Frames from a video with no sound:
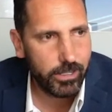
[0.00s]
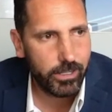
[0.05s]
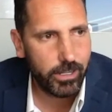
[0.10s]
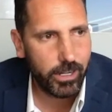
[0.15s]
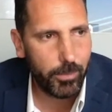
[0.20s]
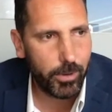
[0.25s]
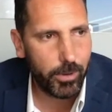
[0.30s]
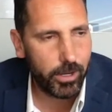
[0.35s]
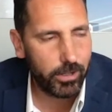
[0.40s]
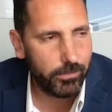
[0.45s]

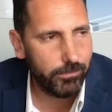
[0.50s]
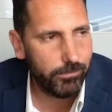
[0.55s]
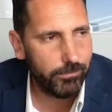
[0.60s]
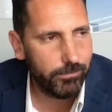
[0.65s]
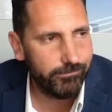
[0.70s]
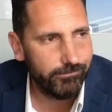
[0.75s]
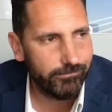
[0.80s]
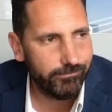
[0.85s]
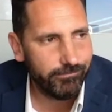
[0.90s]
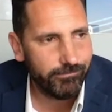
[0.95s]
I'm
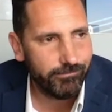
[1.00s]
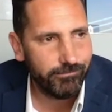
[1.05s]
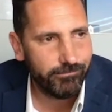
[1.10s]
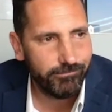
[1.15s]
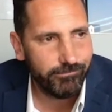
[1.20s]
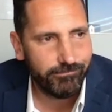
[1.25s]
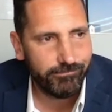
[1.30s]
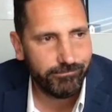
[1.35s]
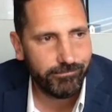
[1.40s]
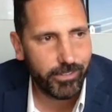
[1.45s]

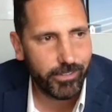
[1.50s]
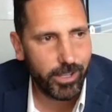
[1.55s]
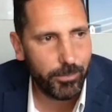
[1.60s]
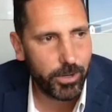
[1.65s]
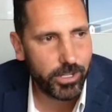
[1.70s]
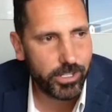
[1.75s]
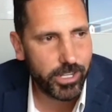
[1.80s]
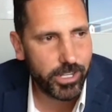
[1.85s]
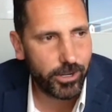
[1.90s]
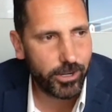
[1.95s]

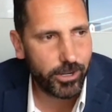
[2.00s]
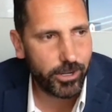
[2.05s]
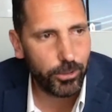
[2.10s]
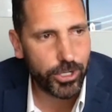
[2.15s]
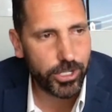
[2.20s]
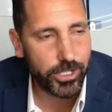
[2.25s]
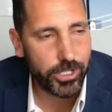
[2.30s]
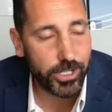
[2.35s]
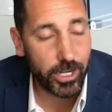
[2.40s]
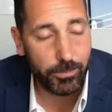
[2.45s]
gonna sound a little
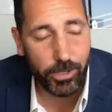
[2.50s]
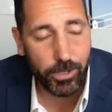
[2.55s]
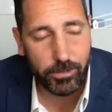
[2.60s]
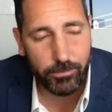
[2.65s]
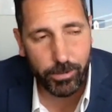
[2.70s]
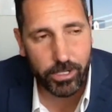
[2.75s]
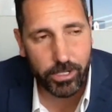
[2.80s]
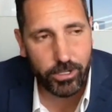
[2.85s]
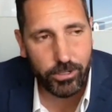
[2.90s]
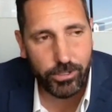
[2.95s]
cheesy here, but
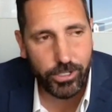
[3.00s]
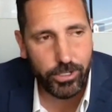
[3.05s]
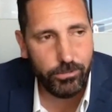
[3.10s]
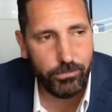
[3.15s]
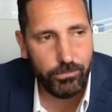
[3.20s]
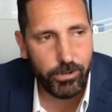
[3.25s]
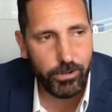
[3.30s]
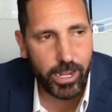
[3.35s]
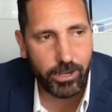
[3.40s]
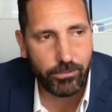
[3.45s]
you
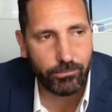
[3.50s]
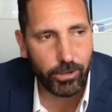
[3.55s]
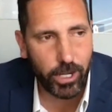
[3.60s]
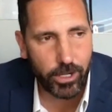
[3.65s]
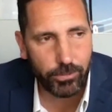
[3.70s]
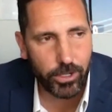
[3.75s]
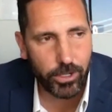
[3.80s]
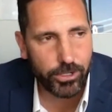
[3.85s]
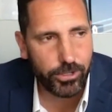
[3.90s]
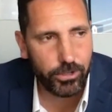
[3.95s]
do
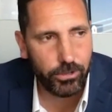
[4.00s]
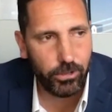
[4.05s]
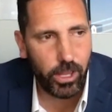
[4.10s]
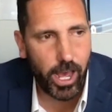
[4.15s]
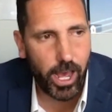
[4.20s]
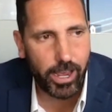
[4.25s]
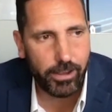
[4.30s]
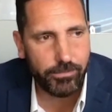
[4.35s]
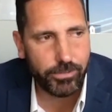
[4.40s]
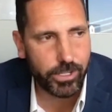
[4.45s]
enrich their
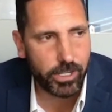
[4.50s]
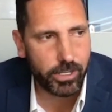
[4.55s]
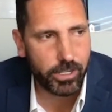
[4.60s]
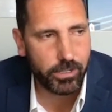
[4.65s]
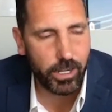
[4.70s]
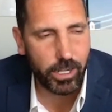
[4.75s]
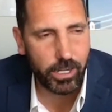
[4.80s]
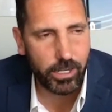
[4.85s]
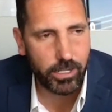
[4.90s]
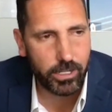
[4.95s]
lives
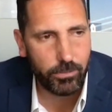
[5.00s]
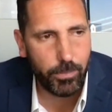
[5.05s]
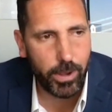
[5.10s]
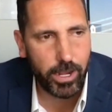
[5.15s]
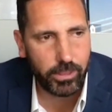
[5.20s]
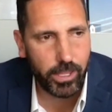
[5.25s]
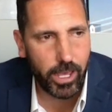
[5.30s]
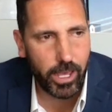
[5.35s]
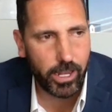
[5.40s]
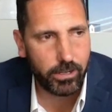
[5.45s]
and you
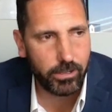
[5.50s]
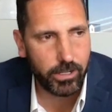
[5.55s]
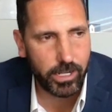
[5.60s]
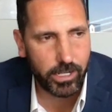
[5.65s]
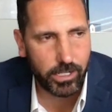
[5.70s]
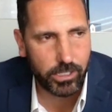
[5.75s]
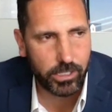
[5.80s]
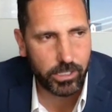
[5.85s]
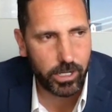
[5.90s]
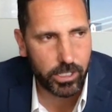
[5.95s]
make that
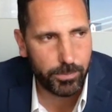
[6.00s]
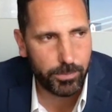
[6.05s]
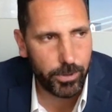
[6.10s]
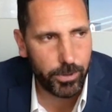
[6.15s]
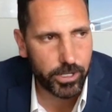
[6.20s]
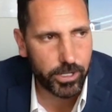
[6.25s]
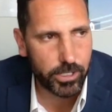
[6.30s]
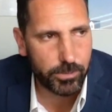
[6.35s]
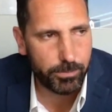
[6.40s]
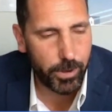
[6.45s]

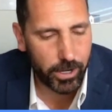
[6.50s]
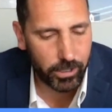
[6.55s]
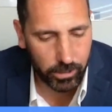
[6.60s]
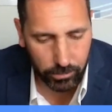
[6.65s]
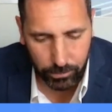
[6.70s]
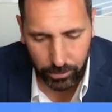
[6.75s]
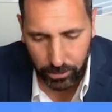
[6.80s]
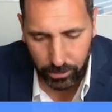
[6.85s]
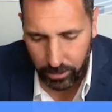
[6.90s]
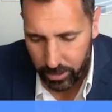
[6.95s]
experience better.
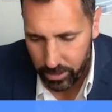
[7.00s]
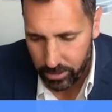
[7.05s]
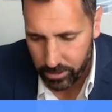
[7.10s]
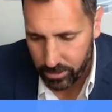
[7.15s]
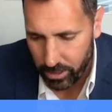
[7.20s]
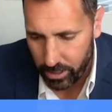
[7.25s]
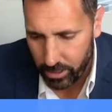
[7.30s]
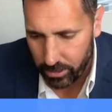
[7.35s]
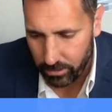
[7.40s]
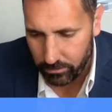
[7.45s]
It really
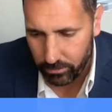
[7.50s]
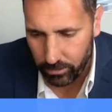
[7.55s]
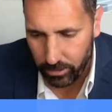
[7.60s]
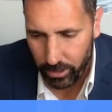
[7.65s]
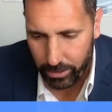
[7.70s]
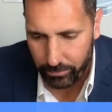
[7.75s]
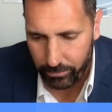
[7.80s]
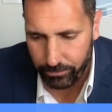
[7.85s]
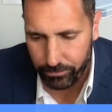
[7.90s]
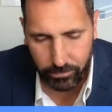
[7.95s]
is a
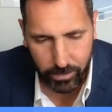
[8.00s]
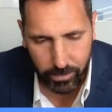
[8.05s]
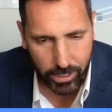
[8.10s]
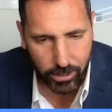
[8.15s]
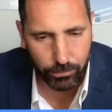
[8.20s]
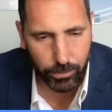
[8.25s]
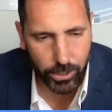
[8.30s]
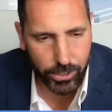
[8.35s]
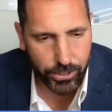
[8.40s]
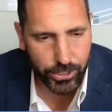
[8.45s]
life
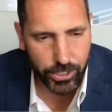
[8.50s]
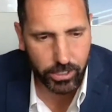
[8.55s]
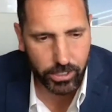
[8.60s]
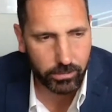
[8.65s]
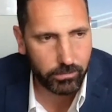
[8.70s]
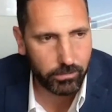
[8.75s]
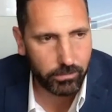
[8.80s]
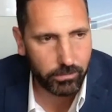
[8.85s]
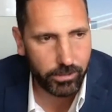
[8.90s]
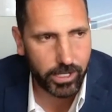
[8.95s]

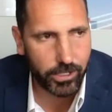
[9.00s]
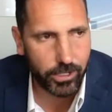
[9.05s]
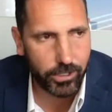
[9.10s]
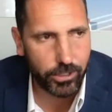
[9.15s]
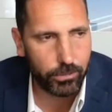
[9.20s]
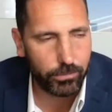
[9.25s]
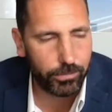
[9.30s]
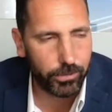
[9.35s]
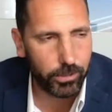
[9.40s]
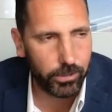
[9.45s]
enriching thing to
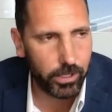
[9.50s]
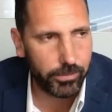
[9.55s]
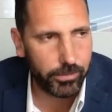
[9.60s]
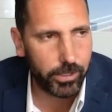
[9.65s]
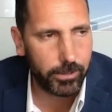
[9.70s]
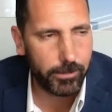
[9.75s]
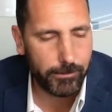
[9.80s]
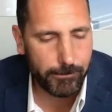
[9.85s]
do for a living.